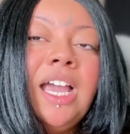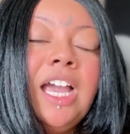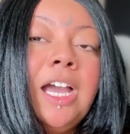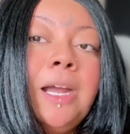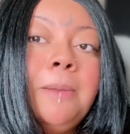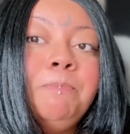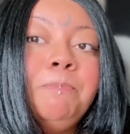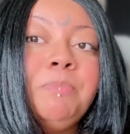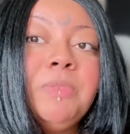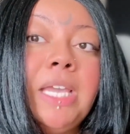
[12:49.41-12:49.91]

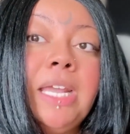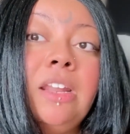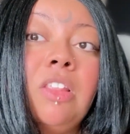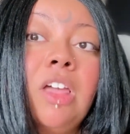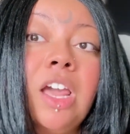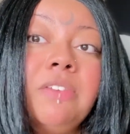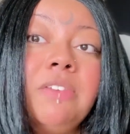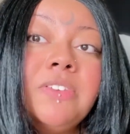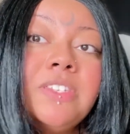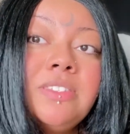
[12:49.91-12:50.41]
And a
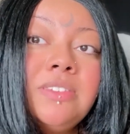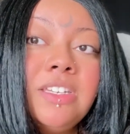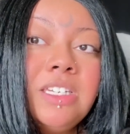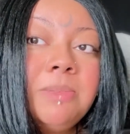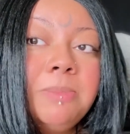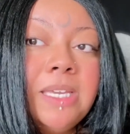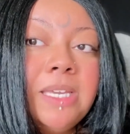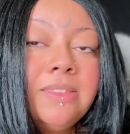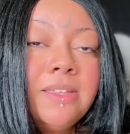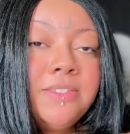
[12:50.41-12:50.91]
lot of us need
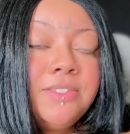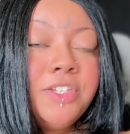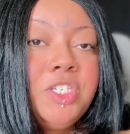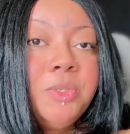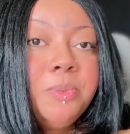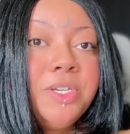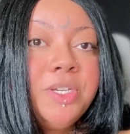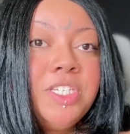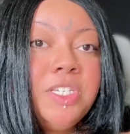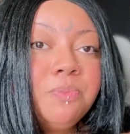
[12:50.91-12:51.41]
to be in that
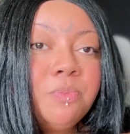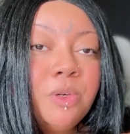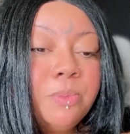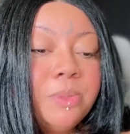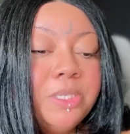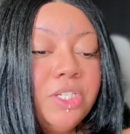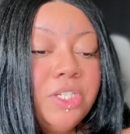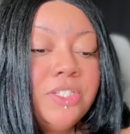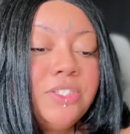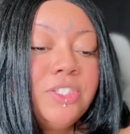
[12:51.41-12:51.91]
situation where
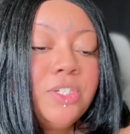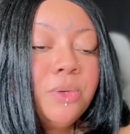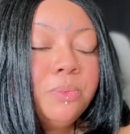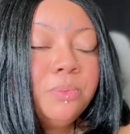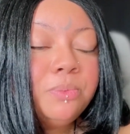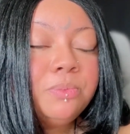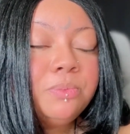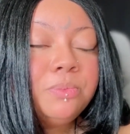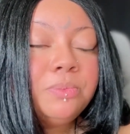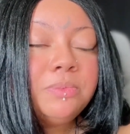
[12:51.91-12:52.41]
we just
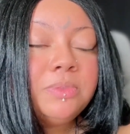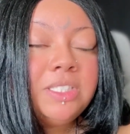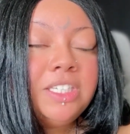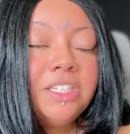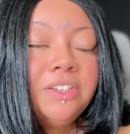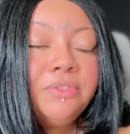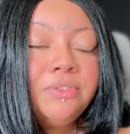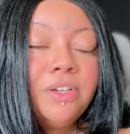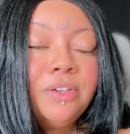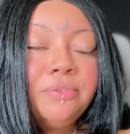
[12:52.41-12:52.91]
don't
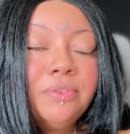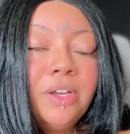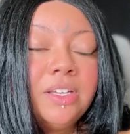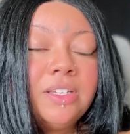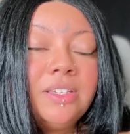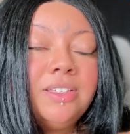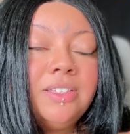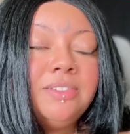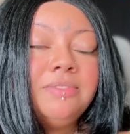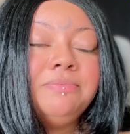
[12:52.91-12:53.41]
give a
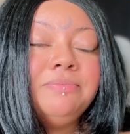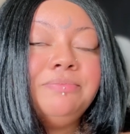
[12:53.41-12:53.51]
fuck.